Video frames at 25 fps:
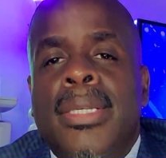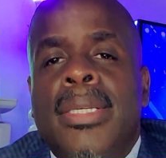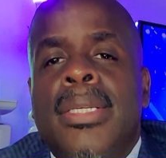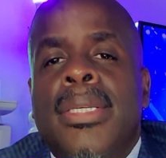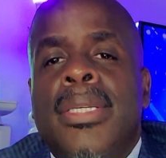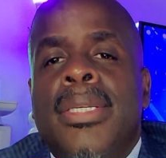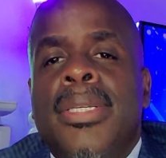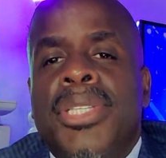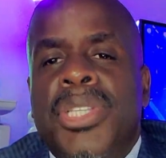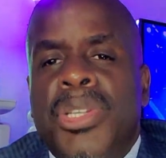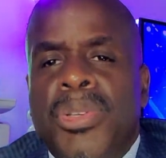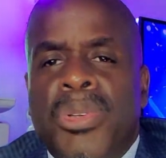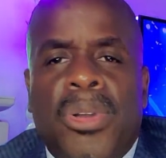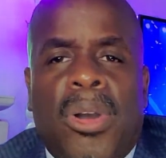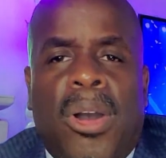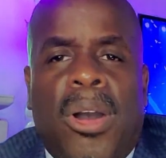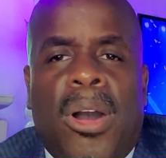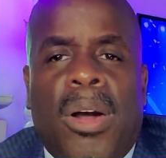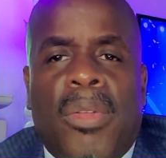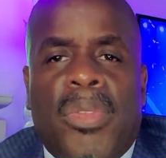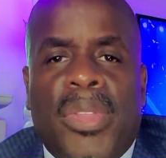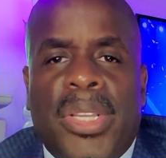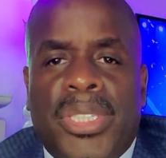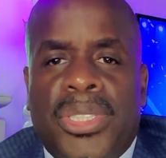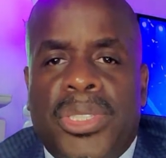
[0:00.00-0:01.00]
You know
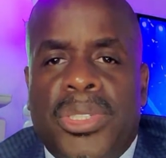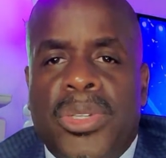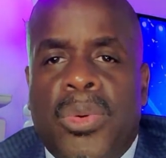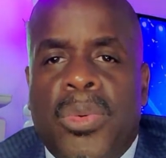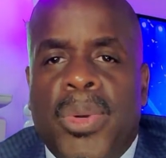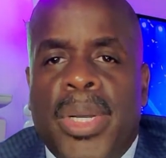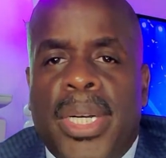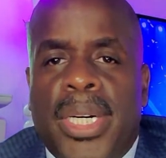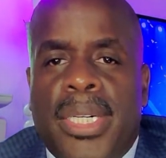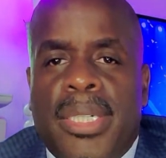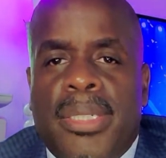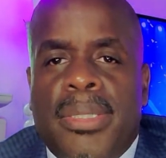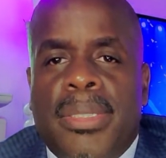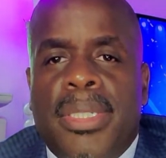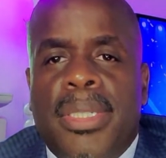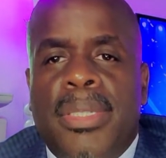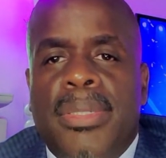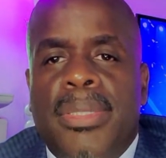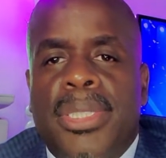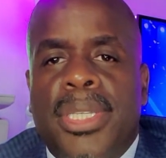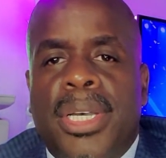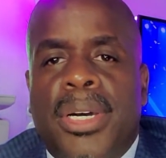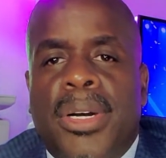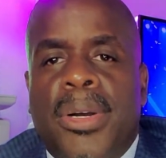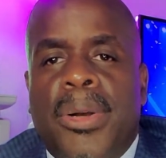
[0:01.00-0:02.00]
all this too well.
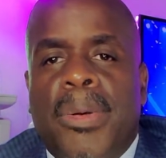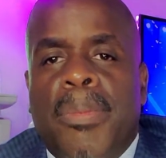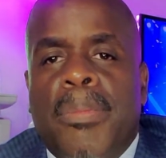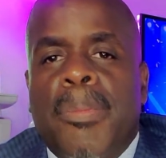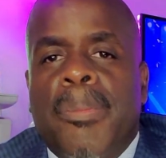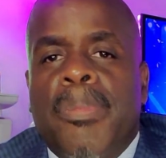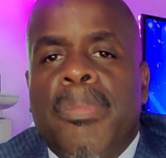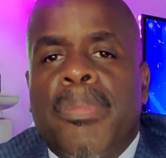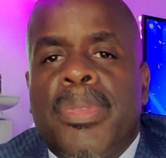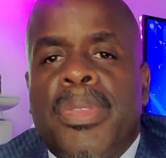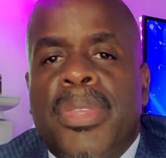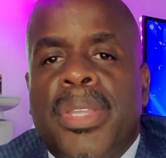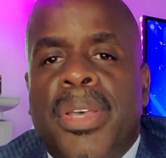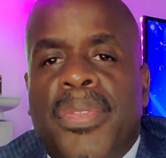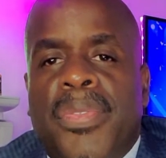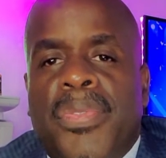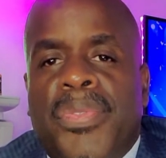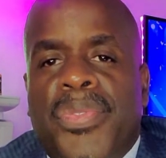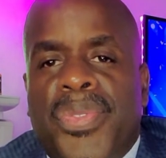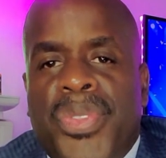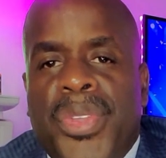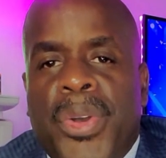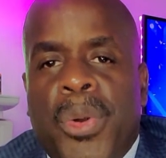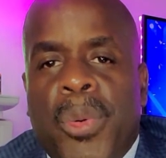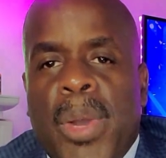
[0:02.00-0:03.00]
So
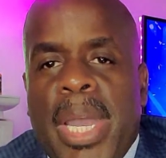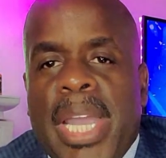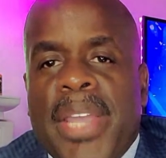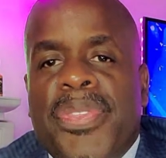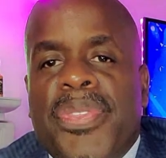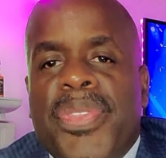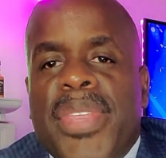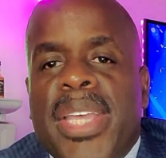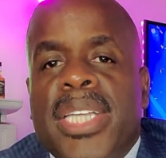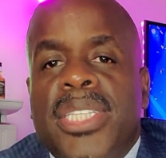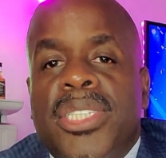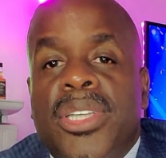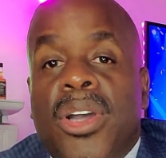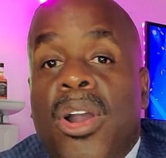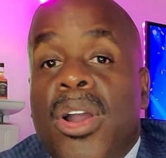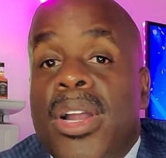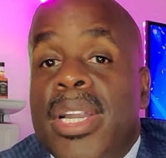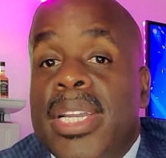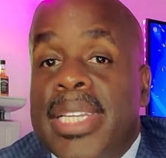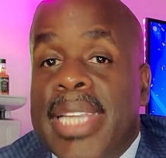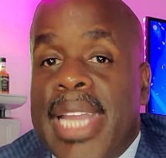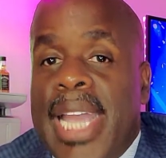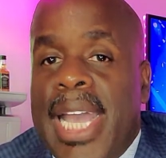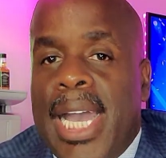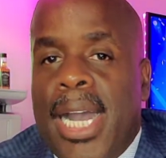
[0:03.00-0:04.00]
the way things are
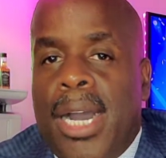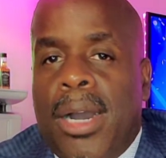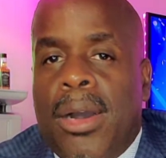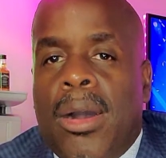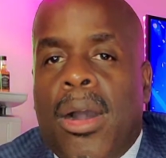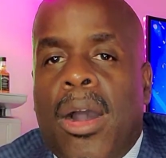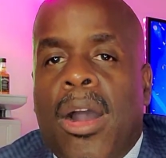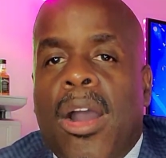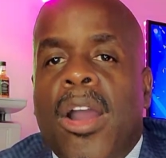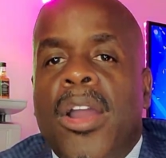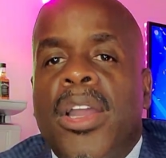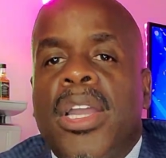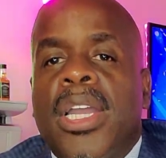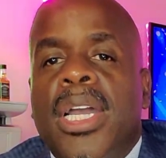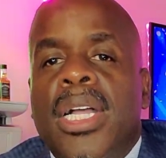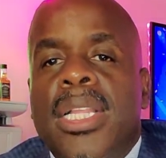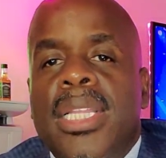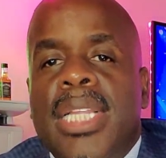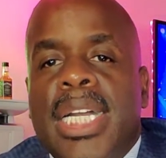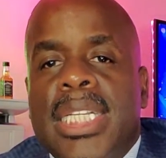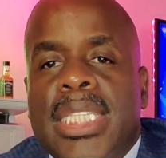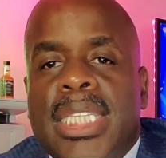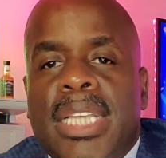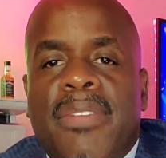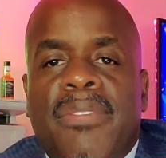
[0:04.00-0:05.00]
now, our
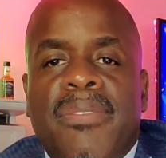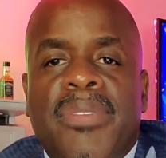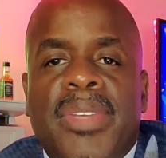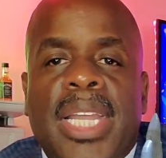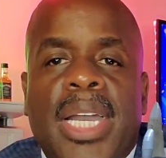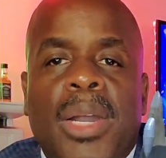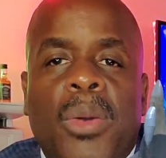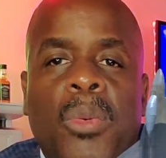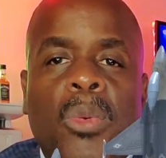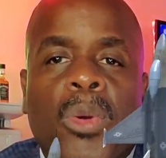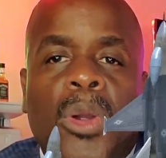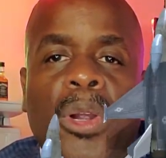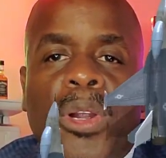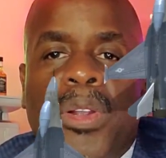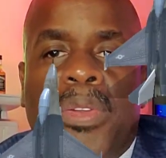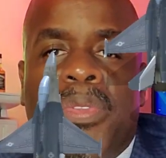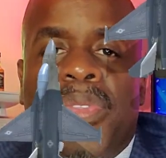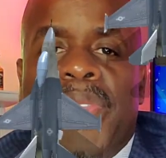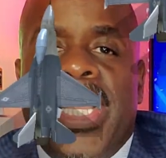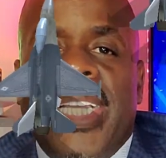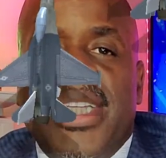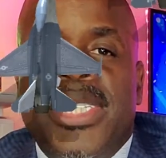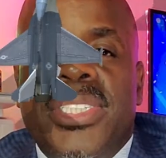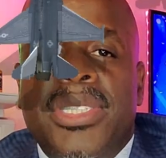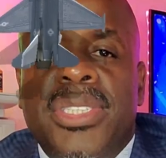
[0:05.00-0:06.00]
collective net
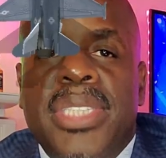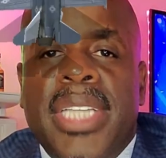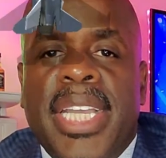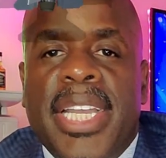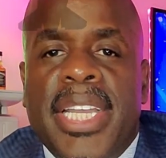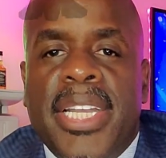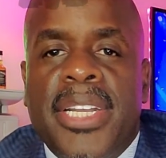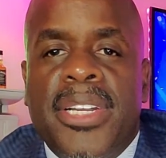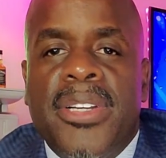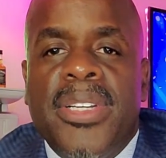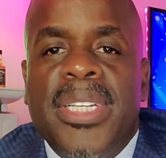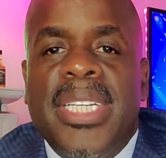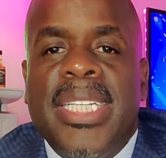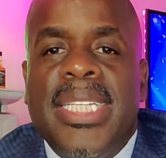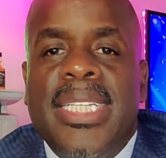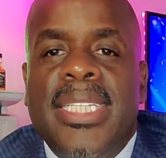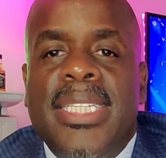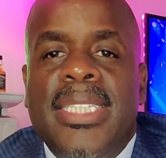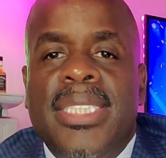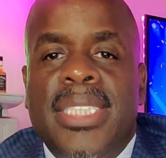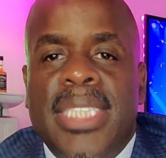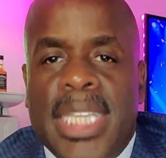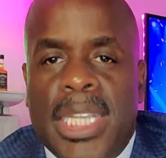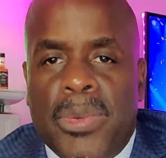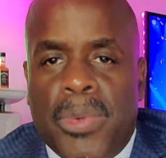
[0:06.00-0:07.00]
worth is near
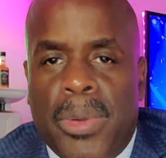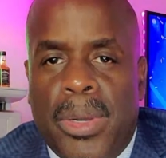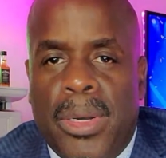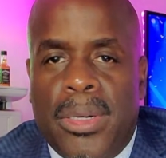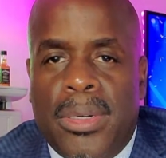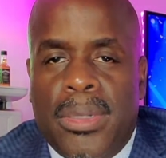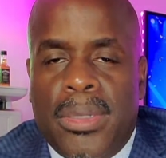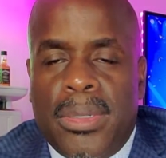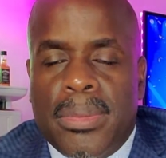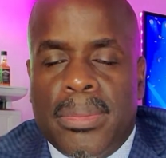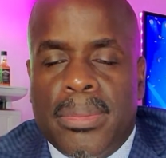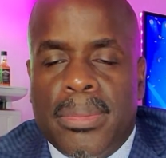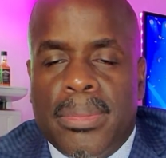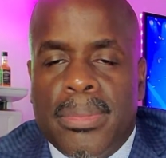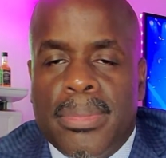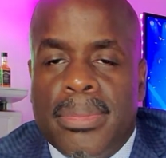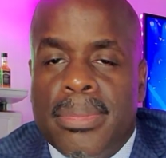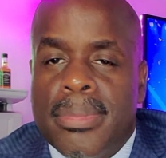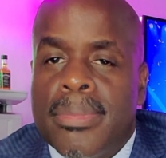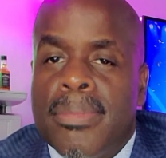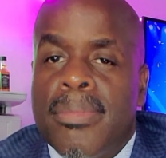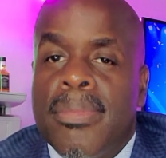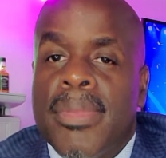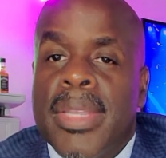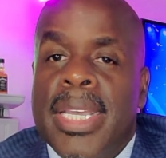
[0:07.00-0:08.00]
zero.
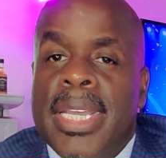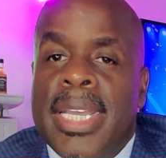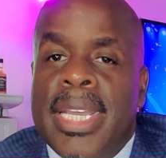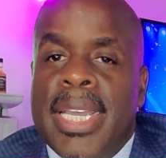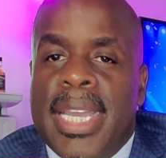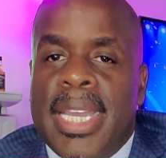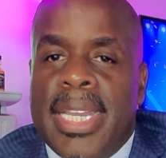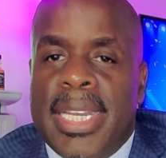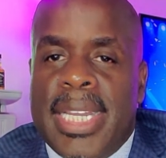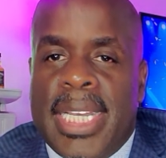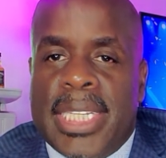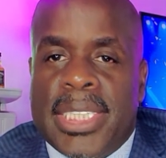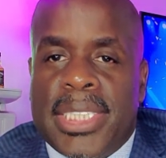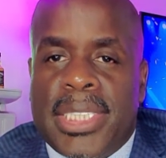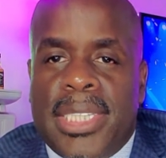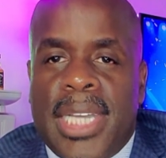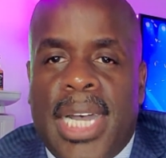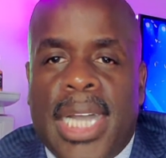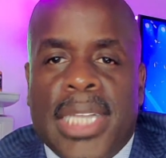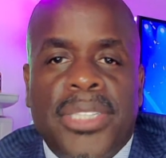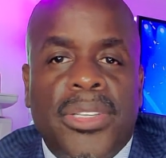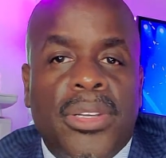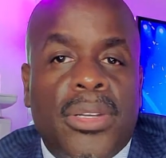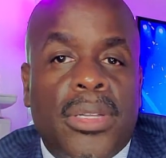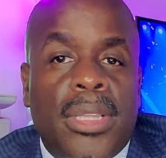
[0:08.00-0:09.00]
And as
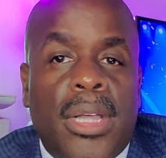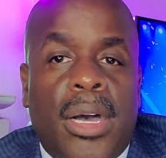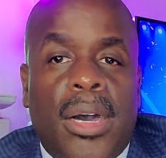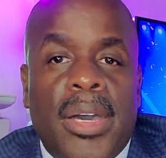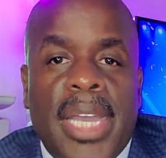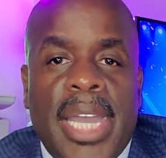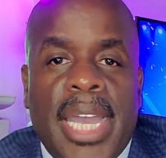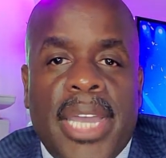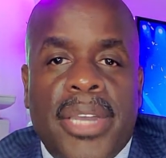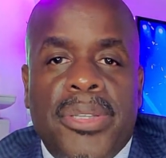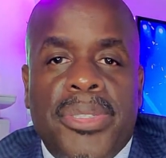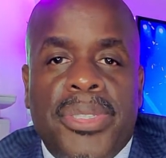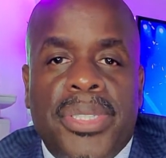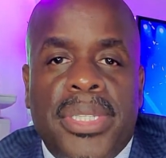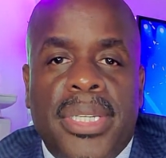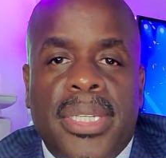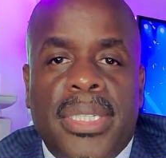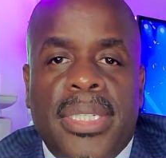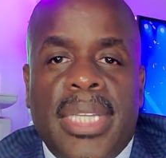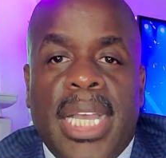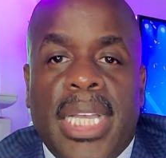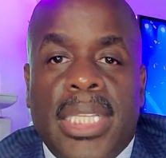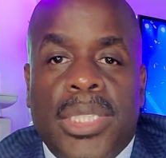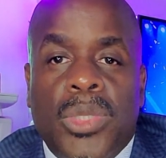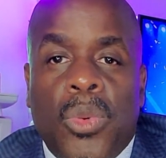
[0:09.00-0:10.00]
Dr. Claude Anderson
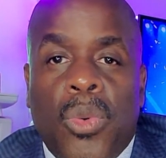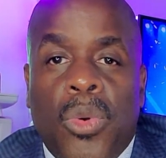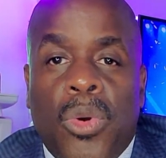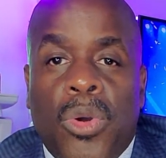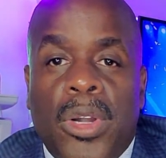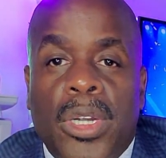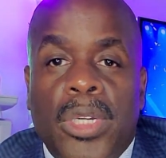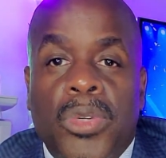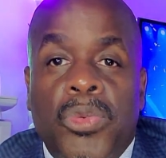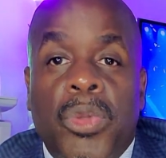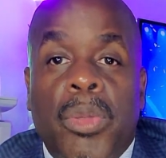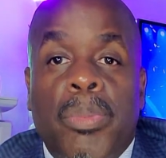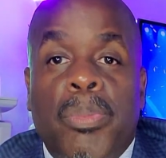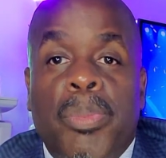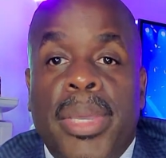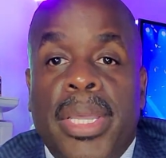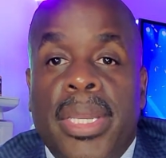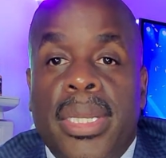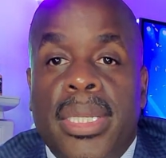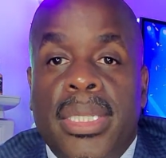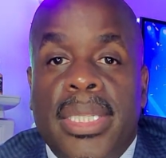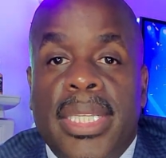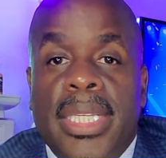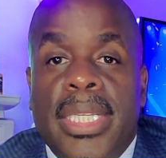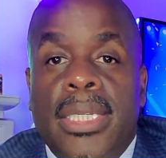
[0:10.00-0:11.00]
has warned
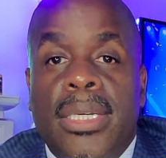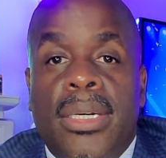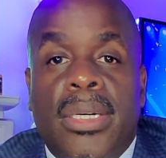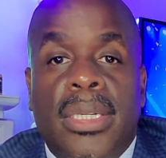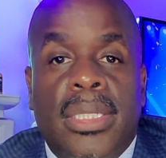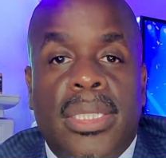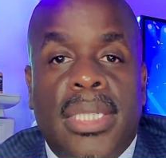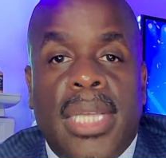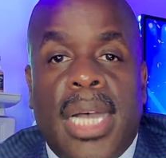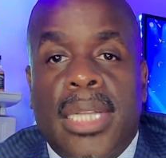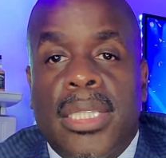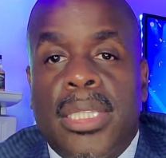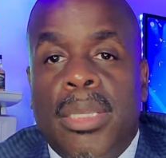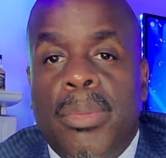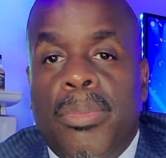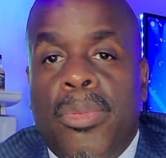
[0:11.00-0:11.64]
repeatedly on Dr.